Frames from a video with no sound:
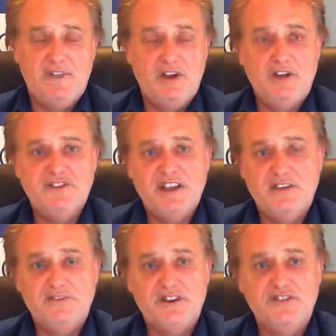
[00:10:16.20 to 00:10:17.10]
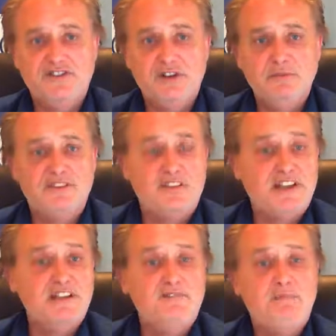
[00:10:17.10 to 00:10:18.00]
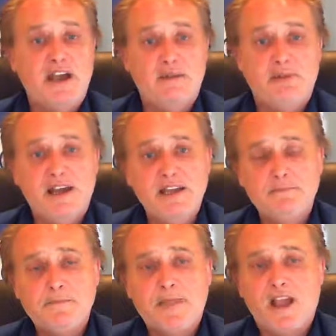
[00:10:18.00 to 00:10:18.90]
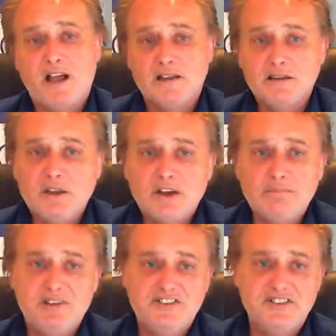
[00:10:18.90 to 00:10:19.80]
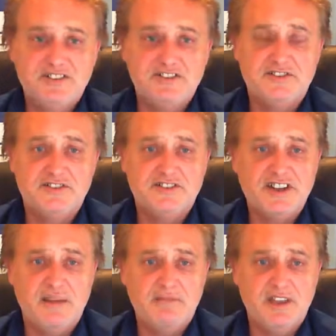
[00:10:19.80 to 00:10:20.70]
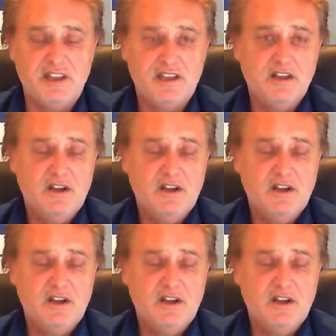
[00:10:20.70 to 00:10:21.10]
the old saying for consumers that they live pay to pay, a lot of businesses do the same thing.